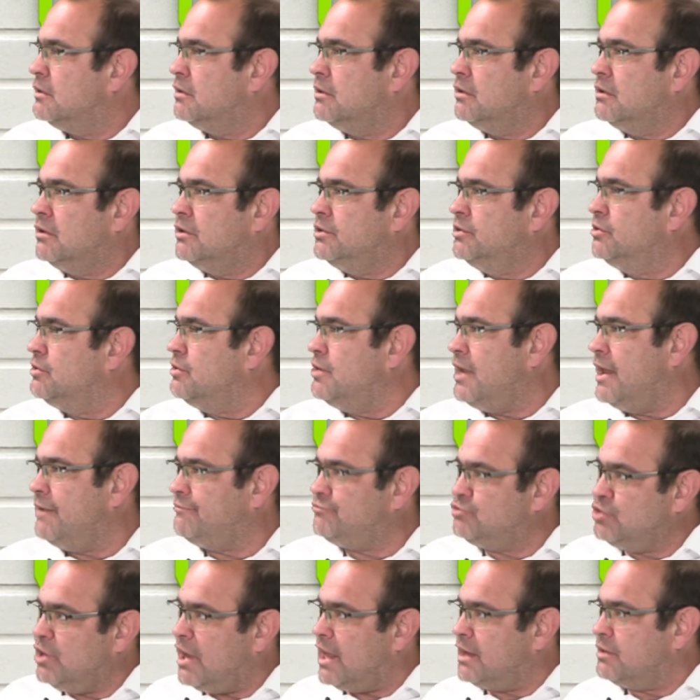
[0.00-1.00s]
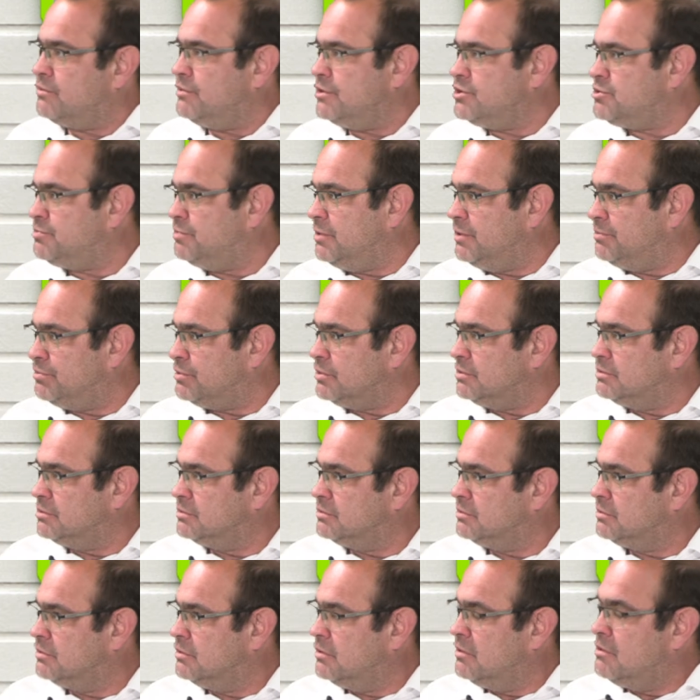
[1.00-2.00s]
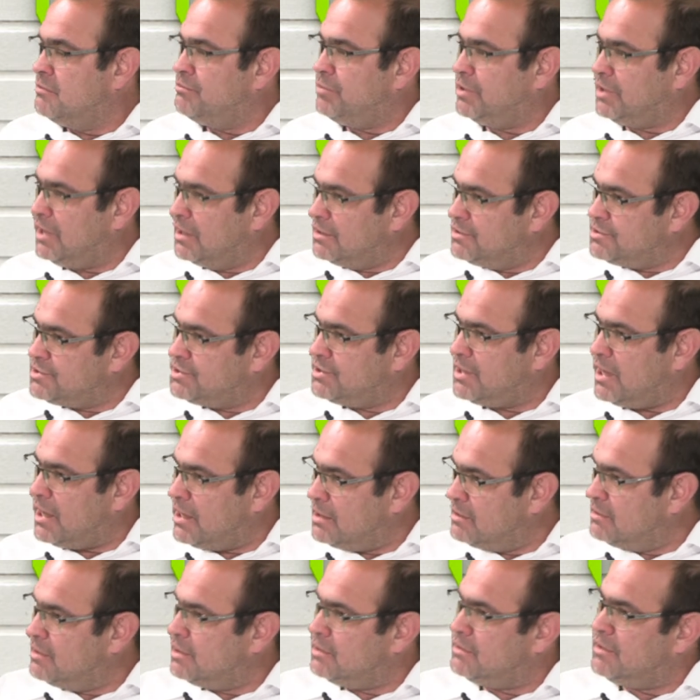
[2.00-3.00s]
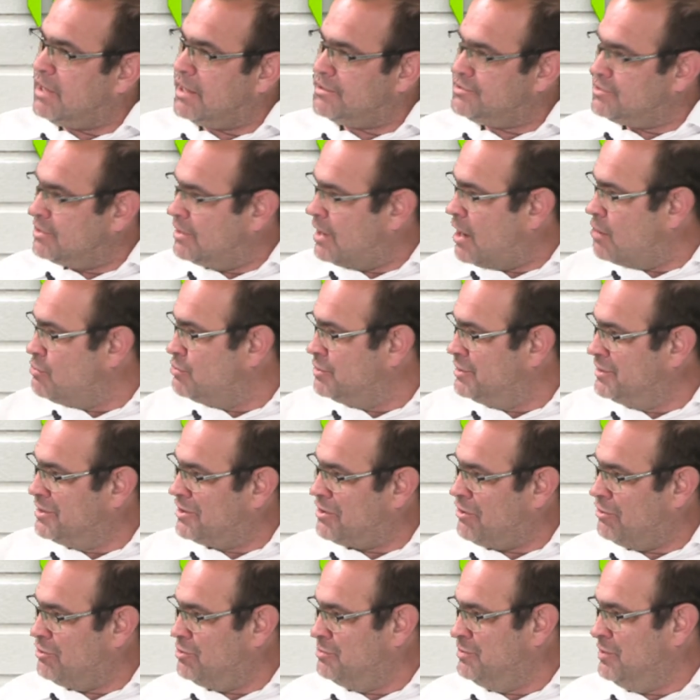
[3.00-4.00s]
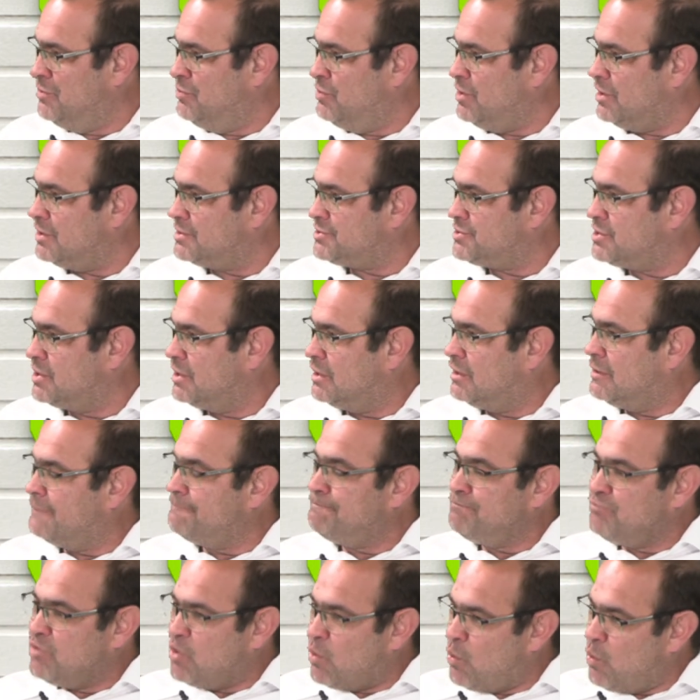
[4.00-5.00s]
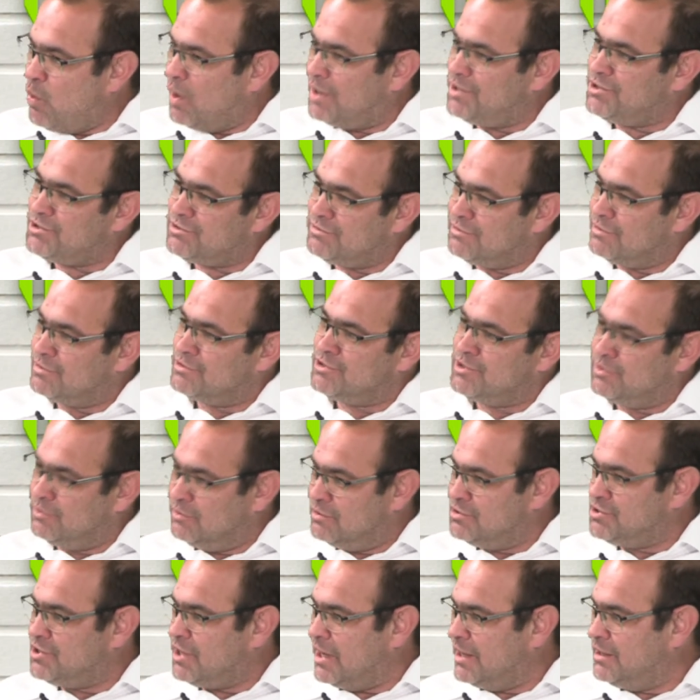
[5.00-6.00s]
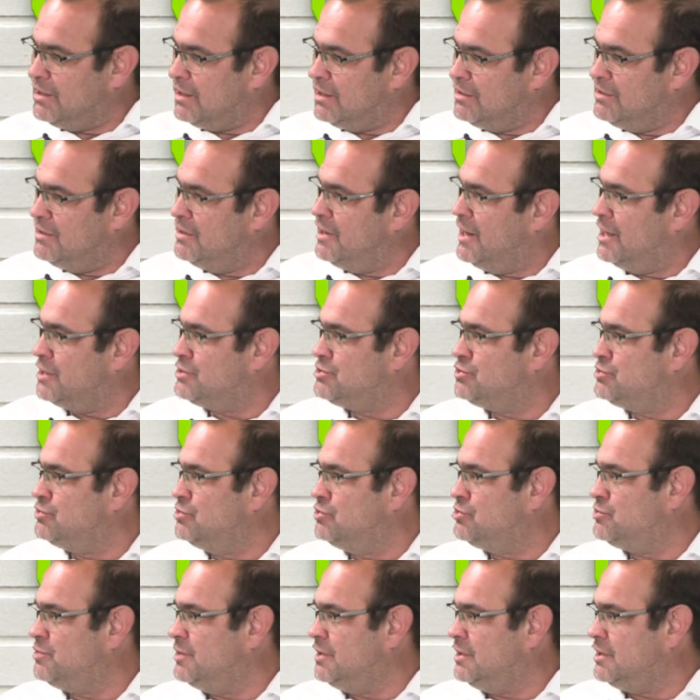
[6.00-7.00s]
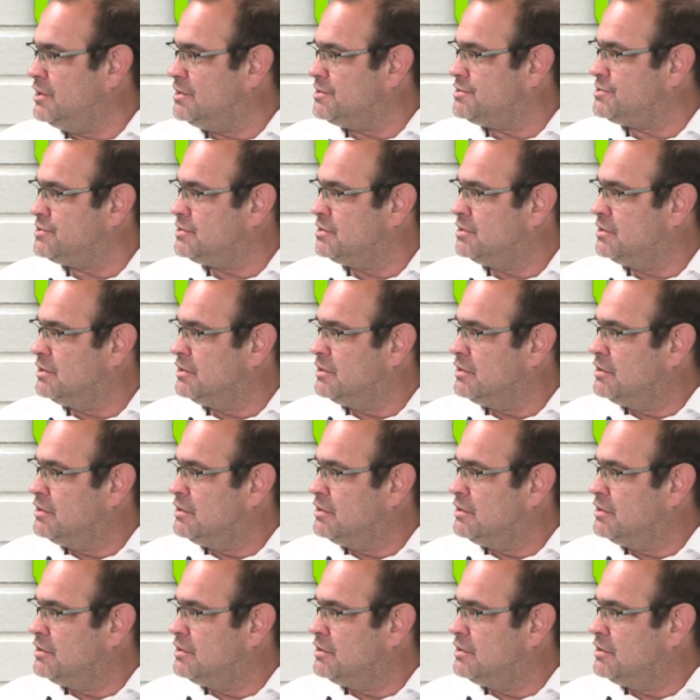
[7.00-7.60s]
You don't have to like rich people, but understand that that's how an economy works. Yeah. Watch China in the next 2-3 years.